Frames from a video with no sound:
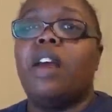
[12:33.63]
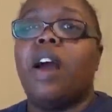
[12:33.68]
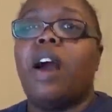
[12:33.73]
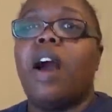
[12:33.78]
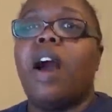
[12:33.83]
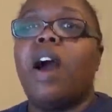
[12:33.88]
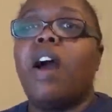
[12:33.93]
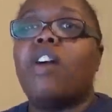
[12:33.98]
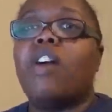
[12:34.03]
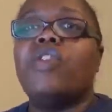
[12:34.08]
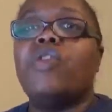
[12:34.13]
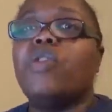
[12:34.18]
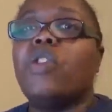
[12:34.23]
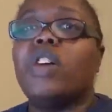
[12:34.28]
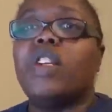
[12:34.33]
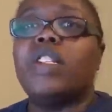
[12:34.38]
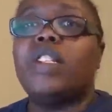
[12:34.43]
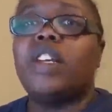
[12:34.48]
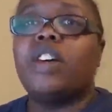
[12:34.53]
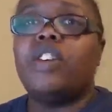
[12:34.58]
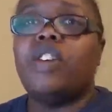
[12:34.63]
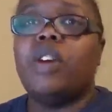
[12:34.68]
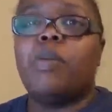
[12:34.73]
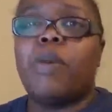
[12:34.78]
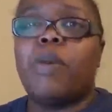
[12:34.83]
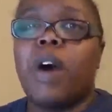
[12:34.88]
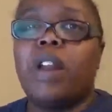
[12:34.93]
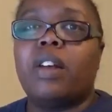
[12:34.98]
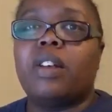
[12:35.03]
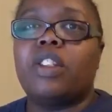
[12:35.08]
how are you going to sell your
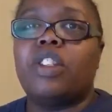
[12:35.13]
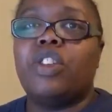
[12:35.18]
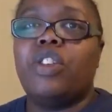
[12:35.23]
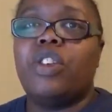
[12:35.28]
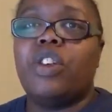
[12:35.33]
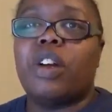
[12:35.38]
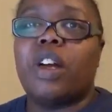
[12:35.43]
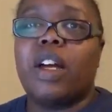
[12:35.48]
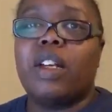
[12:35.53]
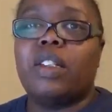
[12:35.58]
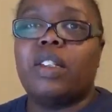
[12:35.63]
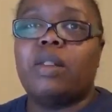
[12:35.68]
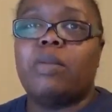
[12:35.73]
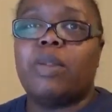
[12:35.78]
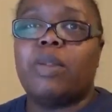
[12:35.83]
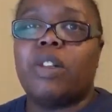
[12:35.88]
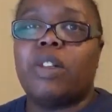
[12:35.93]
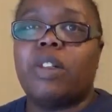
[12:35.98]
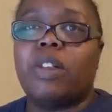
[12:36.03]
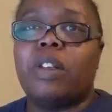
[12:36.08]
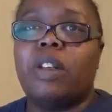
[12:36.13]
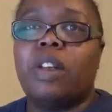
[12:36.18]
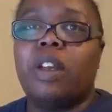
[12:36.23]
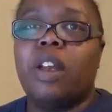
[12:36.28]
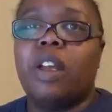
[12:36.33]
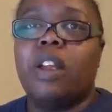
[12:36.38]
products to your customers?